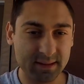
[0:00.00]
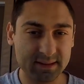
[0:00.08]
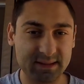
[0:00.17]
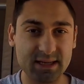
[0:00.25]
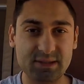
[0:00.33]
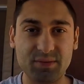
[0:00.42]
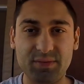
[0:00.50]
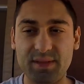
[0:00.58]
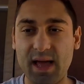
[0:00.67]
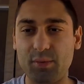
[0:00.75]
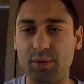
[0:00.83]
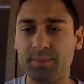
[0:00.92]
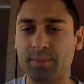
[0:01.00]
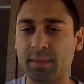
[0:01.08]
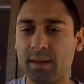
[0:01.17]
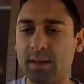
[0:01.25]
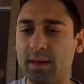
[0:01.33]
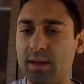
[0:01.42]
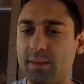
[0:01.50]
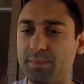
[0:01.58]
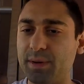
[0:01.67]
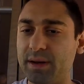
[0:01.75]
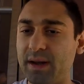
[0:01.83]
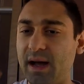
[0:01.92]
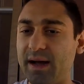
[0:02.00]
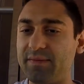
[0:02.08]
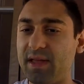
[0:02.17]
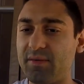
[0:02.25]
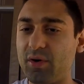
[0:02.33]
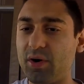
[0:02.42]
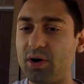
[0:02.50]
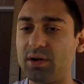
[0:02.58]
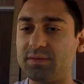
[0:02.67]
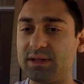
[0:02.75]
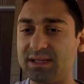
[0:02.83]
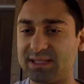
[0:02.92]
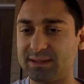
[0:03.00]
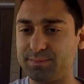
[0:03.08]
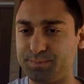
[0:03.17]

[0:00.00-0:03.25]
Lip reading: Stay tuned for that one. But I've never heard of this